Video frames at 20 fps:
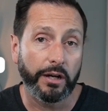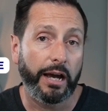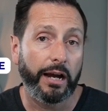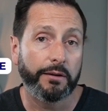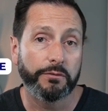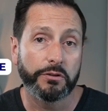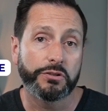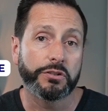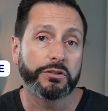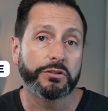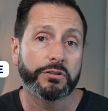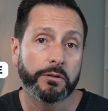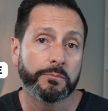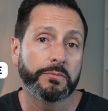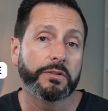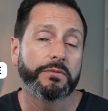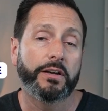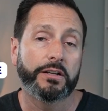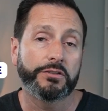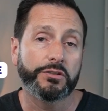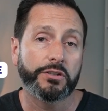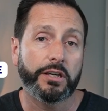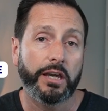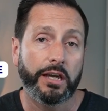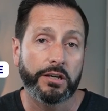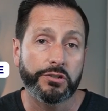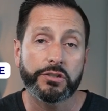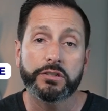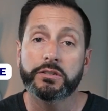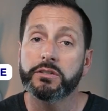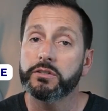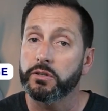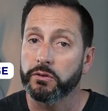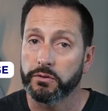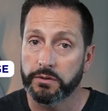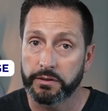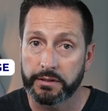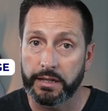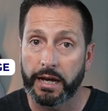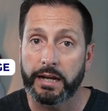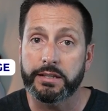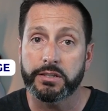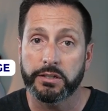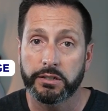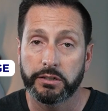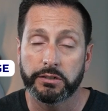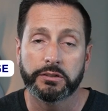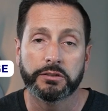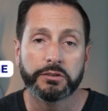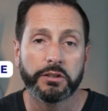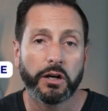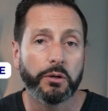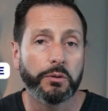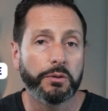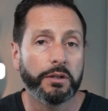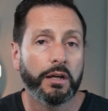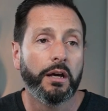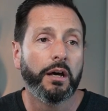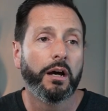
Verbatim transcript: average in terms of education, so that's good to note.